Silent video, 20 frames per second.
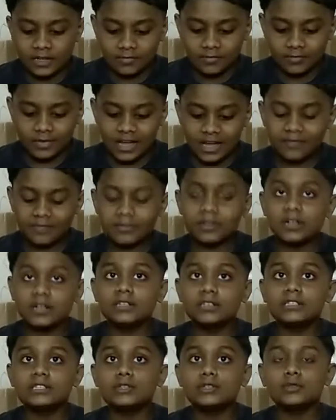we have
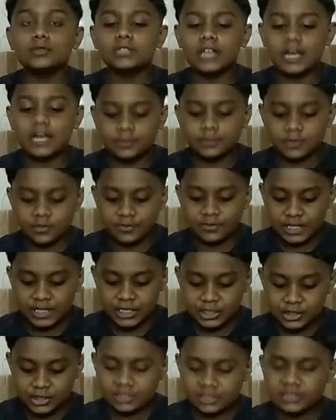learned two types of
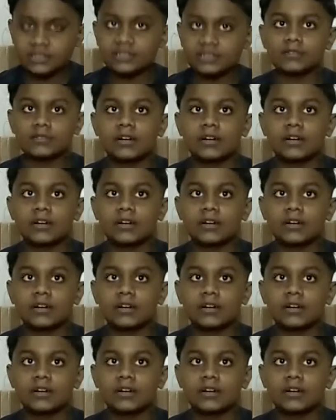venations,